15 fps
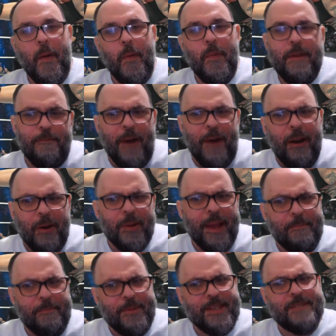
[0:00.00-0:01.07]
we followed
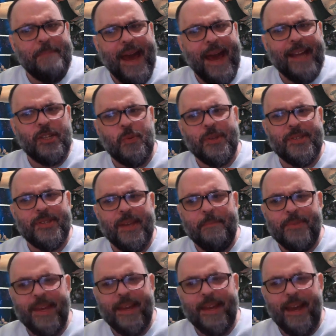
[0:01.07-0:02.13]
up this match with
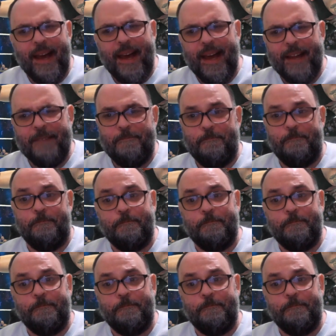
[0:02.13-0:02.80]
something that